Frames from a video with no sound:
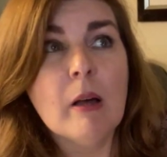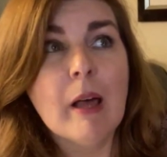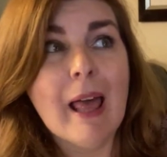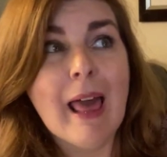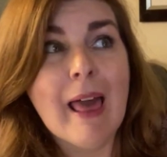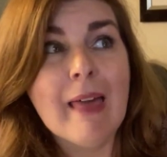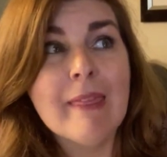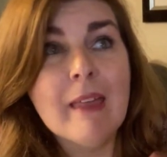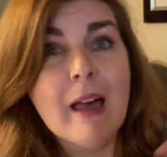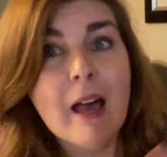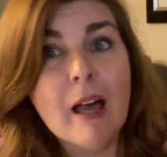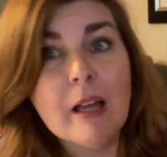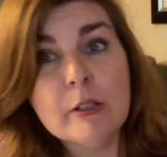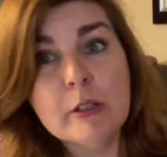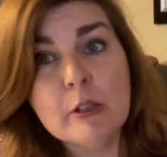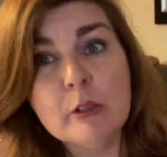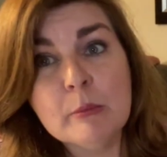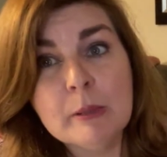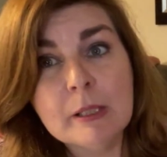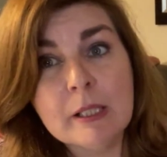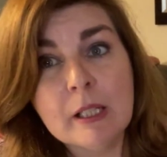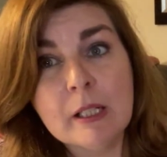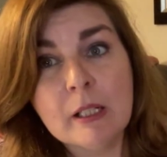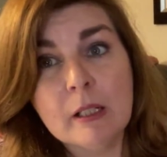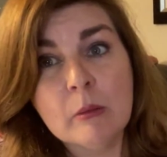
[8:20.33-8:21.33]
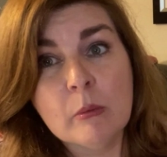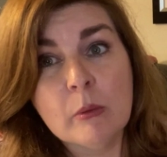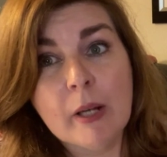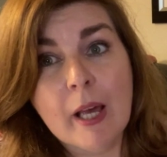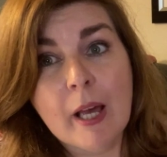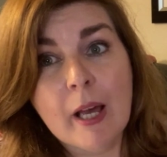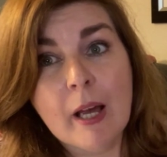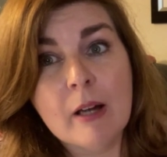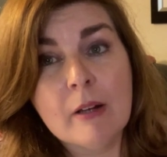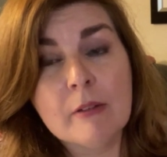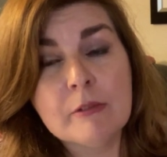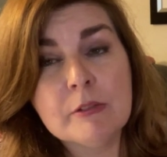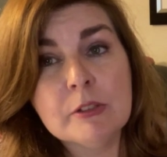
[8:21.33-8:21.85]
and that new beginning would
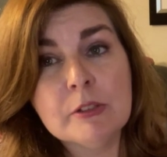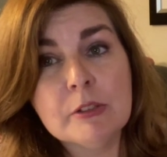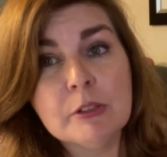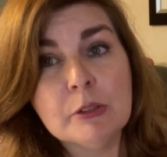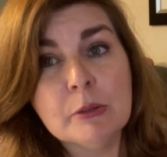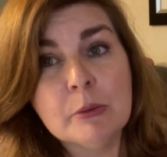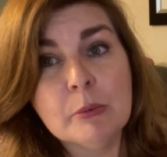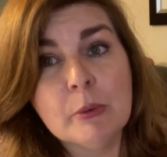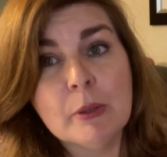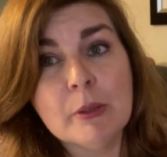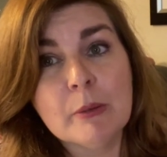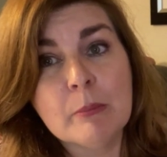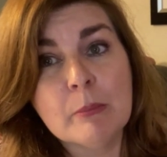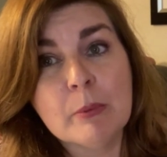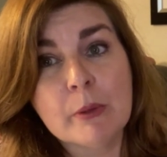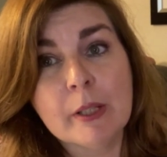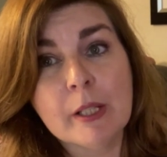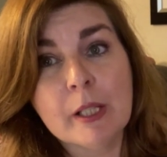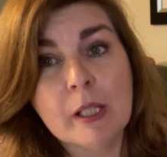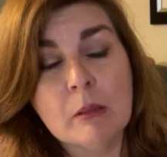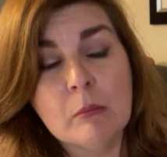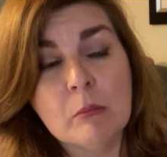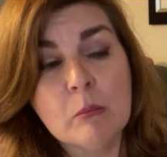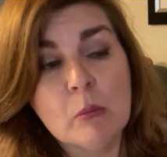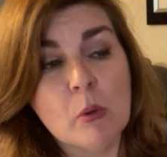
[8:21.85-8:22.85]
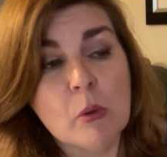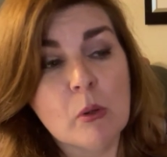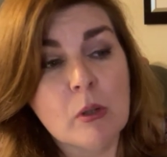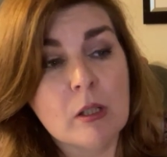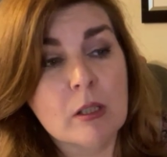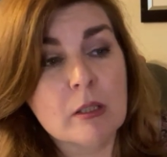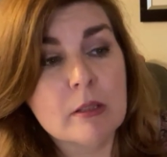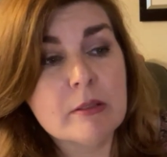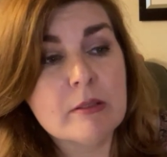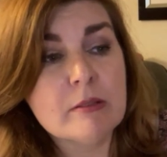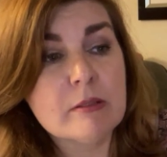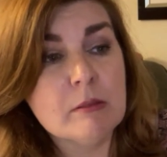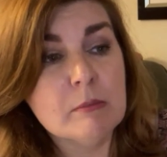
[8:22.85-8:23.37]
have to do with bringing
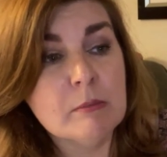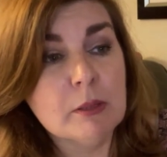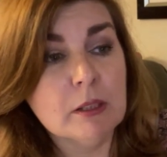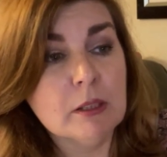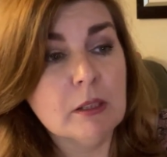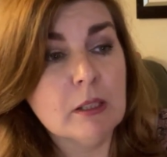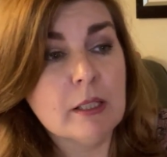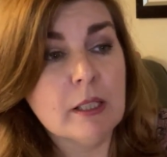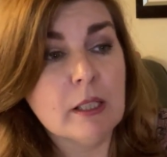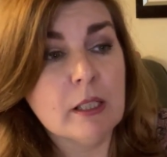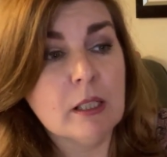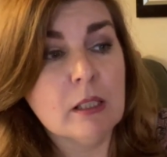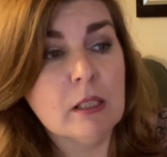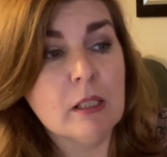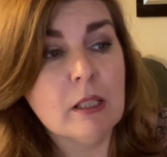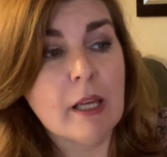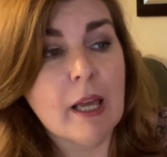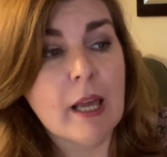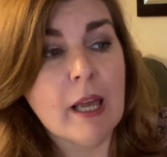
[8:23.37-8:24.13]
more stability